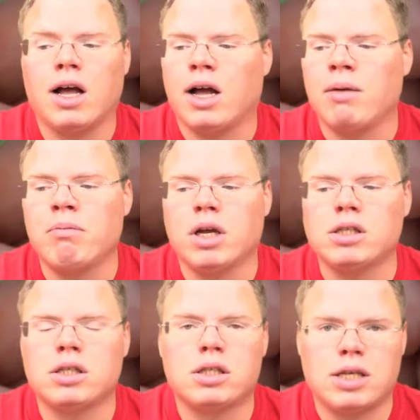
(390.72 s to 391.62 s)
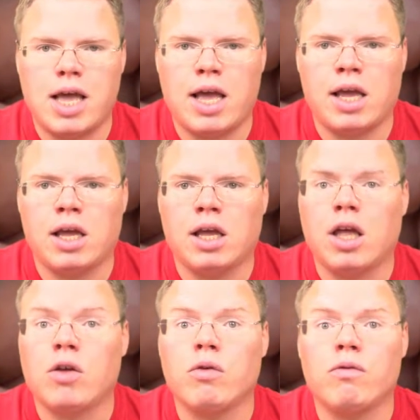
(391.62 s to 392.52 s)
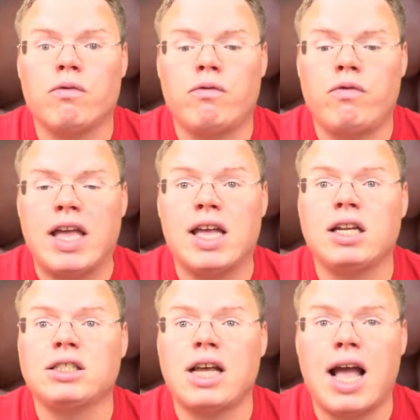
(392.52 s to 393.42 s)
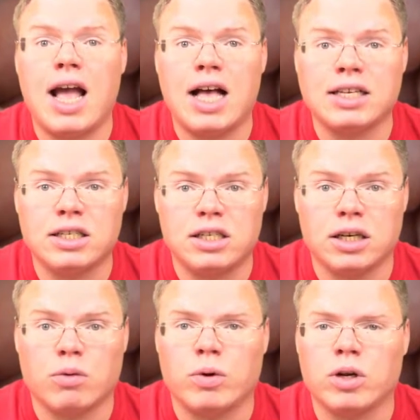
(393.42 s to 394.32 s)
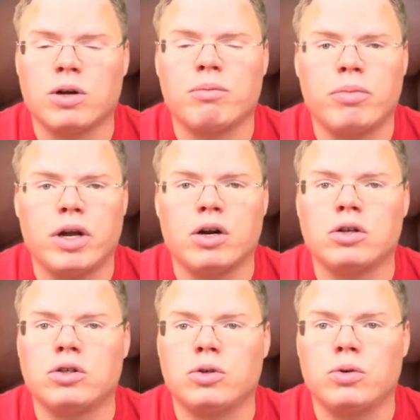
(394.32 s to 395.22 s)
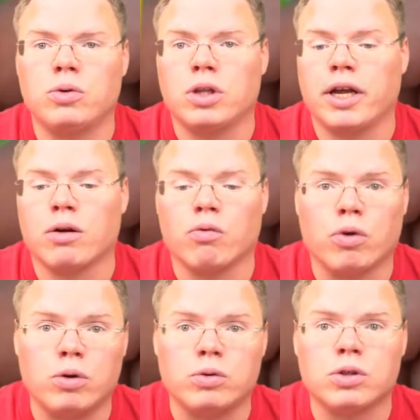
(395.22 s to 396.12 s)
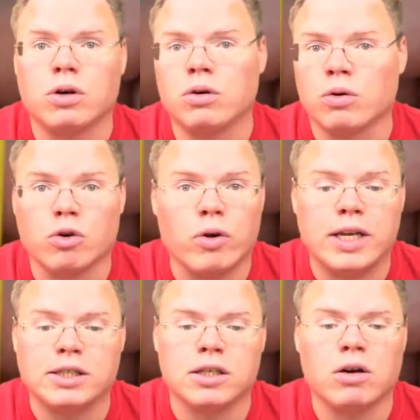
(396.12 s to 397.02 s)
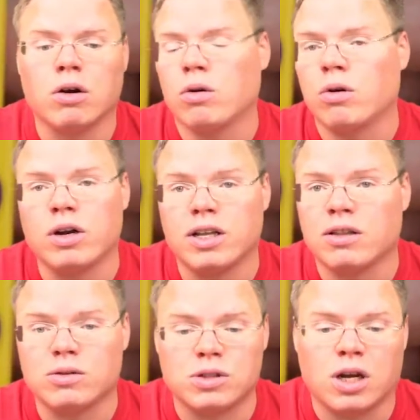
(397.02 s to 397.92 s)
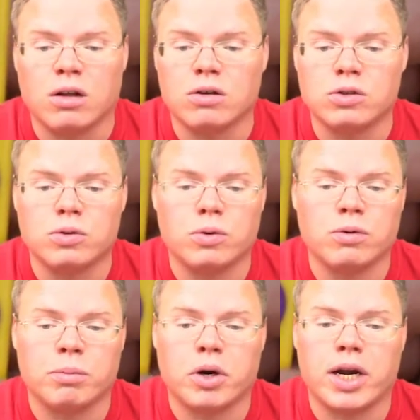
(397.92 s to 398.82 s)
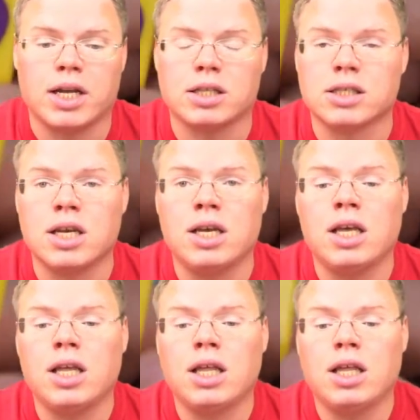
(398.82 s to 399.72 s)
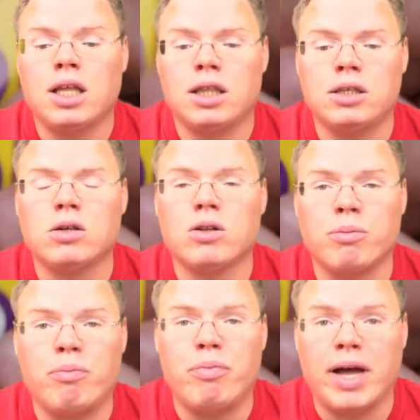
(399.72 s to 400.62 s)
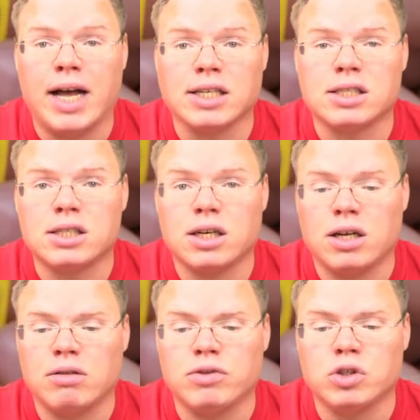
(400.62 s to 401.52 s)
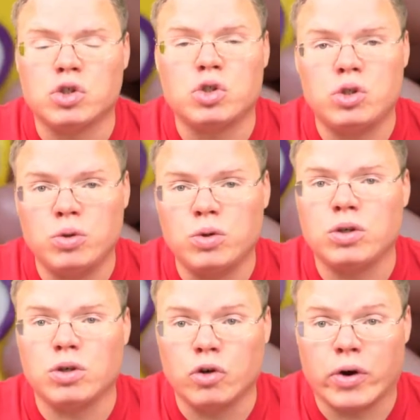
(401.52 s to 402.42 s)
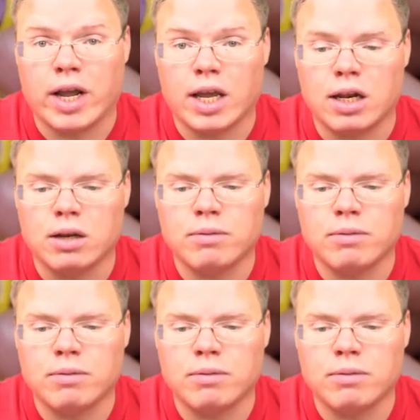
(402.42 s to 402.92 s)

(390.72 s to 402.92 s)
I must say, fantastic when compared to like Rose Art or Crazy Art or any of those dollar store brands. These are the best of the student grade.